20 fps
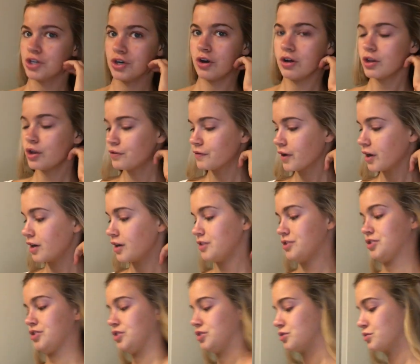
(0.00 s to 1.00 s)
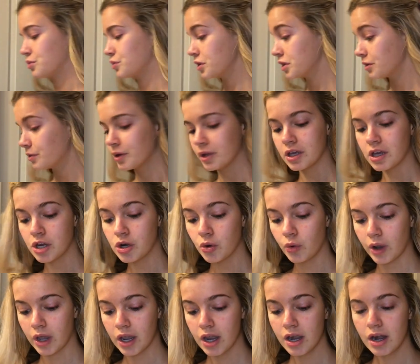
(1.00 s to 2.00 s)
all over it. It's just really, really
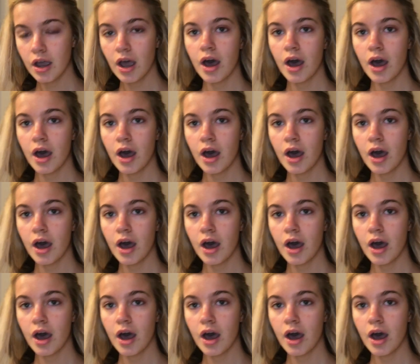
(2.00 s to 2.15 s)
annoying.